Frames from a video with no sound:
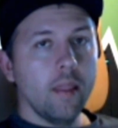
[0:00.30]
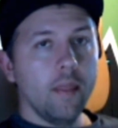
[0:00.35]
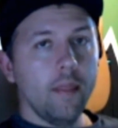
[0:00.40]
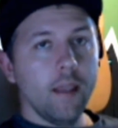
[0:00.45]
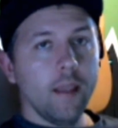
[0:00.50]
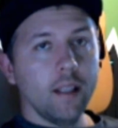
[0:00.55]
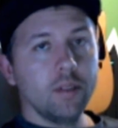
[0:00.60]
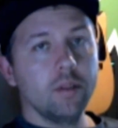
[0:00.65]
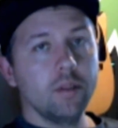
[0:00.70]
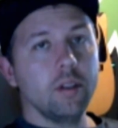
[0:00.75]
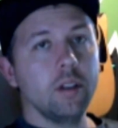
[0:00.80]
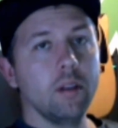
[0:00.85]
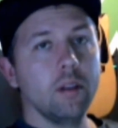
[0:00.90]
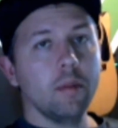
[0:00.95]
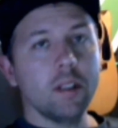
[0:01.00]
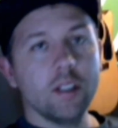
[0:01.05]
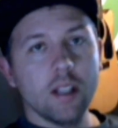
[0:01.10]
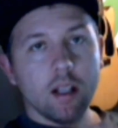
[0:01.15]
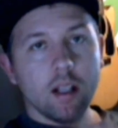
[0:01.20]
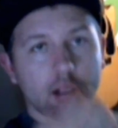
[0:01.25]
Thanks for tuning in
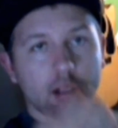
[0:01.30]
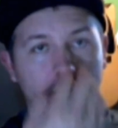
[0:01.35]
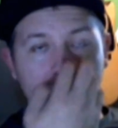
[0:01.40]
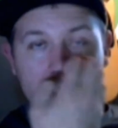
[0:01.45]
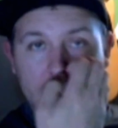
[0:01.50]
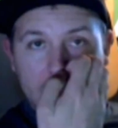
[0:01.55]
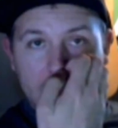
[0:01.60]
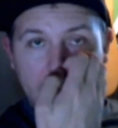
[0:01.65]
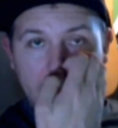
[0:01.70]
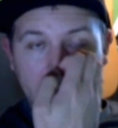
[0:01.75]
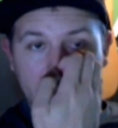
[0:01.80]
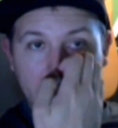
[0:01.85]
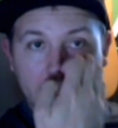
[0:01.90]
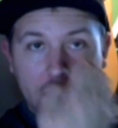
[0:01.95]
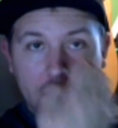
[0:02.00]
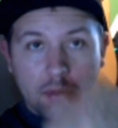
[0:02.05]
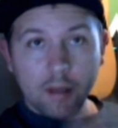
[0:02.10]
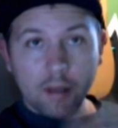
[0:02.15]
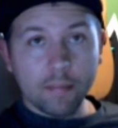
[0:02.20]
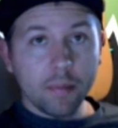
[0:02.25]
my channel, guys. I'm
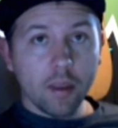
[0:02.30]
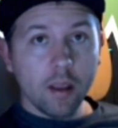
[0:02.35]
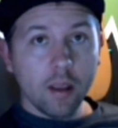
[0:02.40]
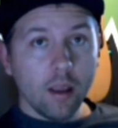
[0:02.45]
Thacreamy.